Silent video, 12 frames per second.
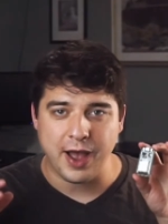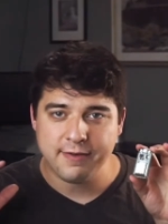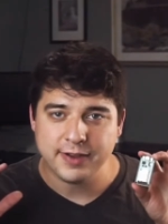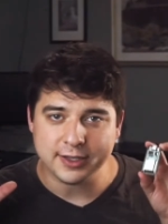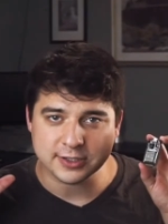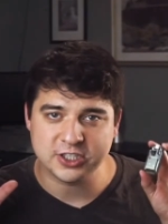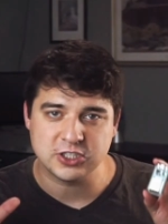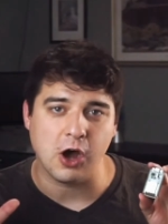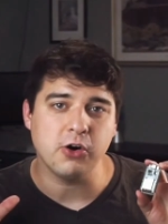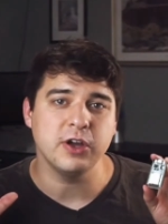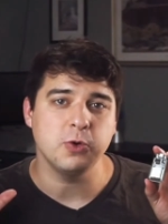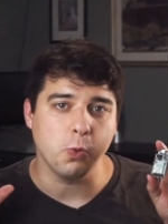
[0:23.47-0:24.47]
having a
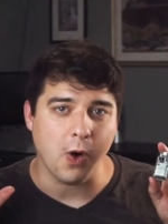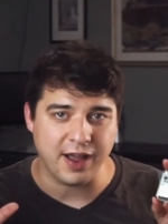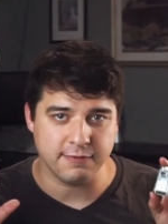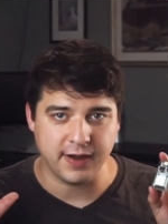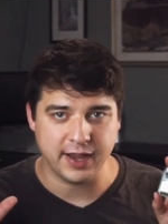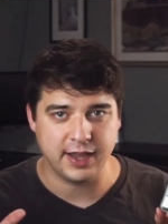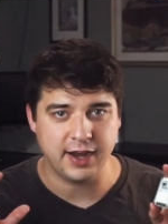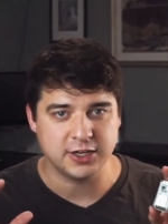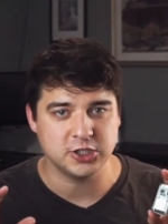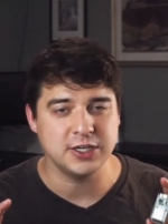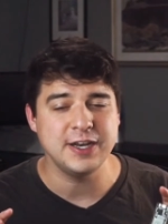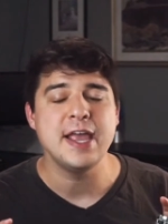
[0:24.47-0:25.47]
solid Wi-Fi
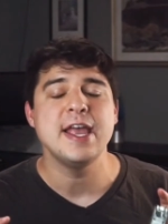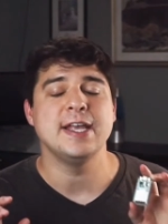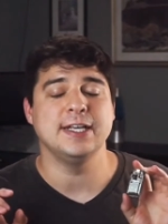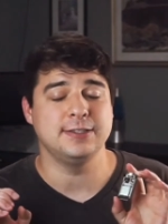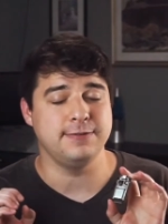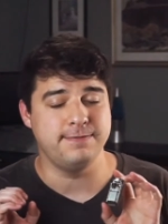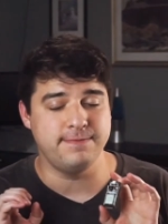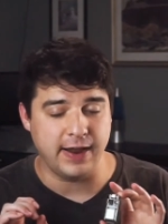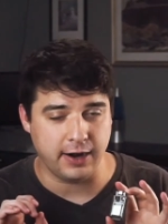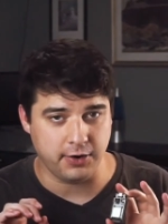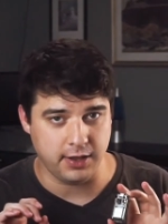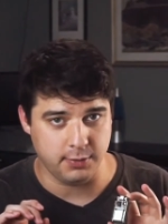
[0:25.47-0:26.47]
connection is
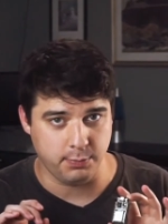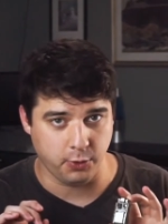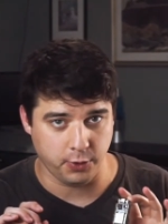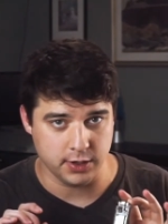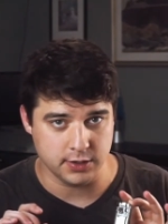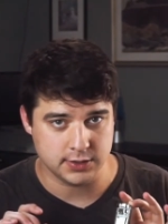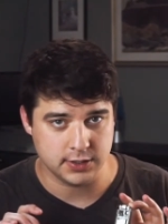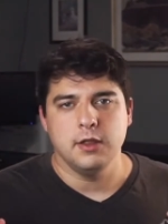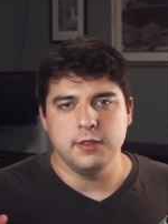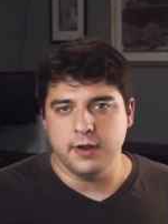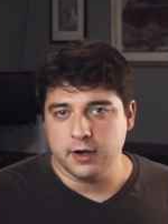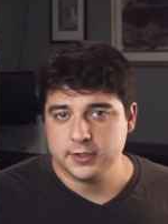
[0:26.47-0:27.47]
very important.
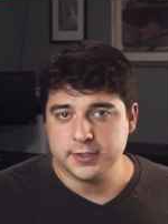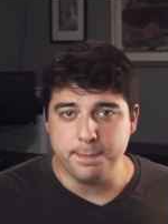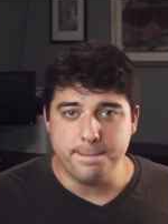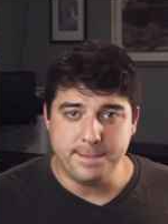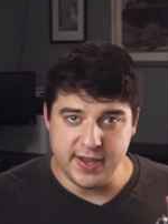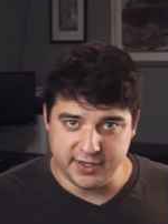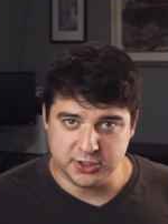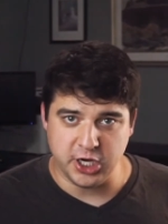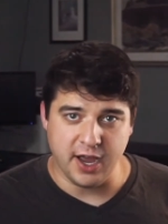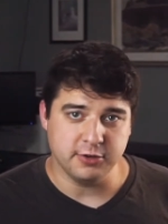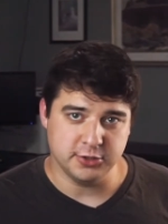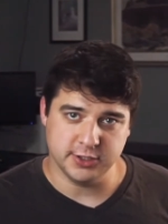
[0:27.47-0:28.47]
There are some big
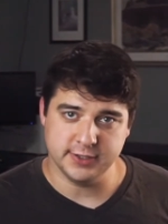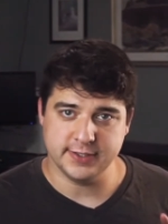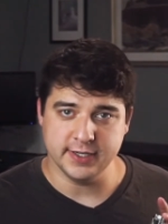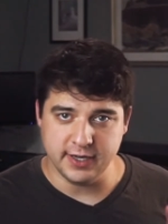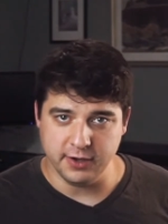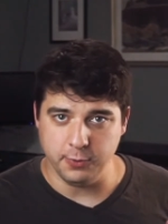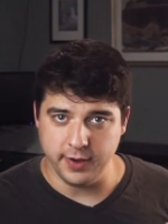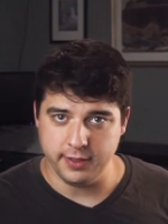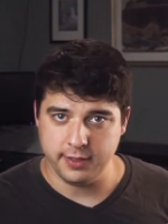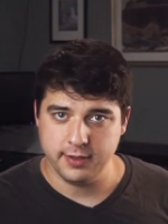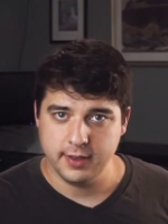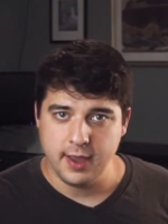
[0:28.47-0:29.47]
challenges to deal
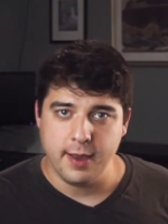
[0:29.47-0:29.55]
with.